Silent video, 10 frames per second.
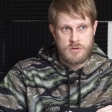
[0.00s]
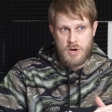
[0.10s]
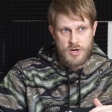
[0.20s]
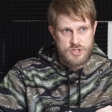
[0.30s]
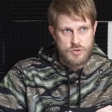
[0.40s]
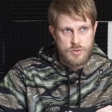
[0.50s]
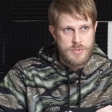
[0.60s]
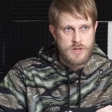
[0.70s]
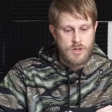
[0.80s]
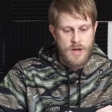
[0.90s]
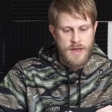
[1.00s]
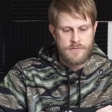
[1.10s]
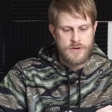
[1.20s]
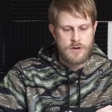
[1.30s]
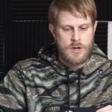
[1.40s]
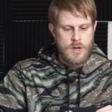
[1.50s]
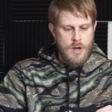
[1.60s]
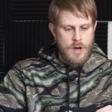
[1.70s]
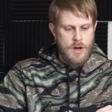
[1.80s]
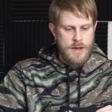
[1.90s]
causing you to be a lot heavier
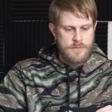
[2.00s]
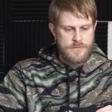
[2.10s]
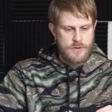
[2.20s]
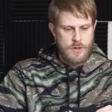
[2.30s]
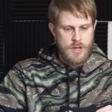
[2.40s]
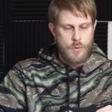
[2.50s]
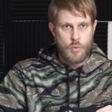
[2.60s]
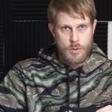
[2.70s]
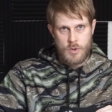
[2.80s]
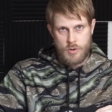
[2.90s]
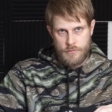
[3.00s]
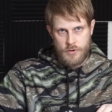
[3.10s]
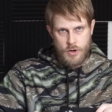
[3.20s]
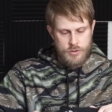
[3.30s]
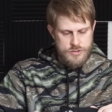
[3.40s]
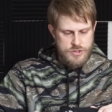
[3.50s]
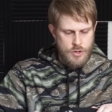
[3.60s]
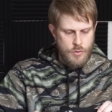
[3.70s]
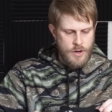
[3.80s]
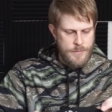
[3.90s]
uh, and feel a lot warmer overall.
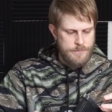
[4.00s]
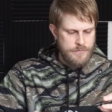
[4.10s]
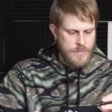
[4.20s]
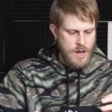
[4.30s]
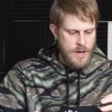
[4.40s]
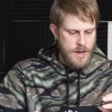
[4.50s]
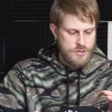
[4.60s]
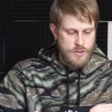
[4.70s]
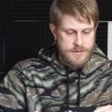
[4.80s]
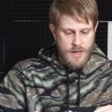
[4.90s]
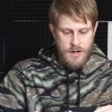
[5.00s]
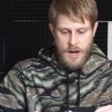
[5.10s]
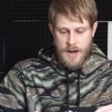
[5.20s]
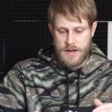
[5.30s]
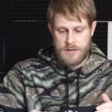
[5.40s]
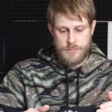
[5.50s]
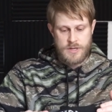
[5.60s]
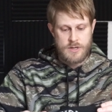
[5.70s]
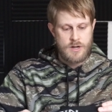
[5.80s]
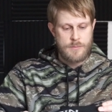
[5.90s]
So um, I, I do like that. I had
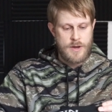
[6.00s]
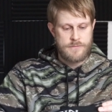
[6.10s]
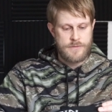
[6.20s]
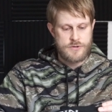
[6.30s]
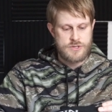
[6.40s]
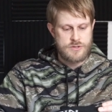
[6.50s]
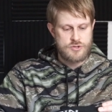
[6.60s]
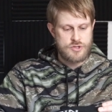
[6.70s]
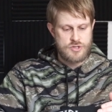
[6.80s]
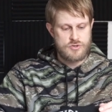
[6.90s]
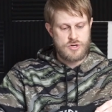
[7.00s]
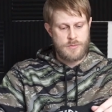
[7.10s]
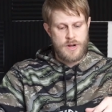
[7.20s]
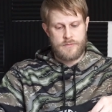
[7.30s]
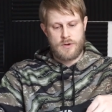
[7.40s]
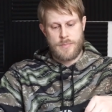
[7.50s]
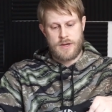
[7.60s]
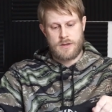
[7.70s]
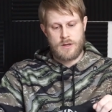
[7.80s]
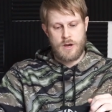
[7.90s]
competed in my first jiu-jitsu tournament ever
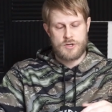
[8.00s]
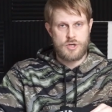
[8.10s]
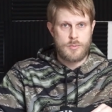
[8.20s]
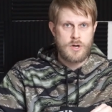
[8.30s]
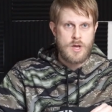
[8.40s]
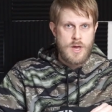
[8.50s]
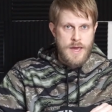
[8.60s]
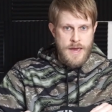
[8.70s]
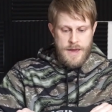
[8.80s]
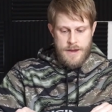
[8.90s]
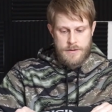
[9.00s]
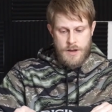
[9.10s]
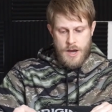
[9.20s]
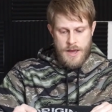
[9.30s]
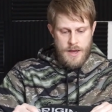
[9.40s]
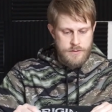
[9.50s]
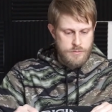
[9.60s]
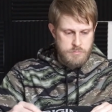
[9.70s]
back in uh, October, and I had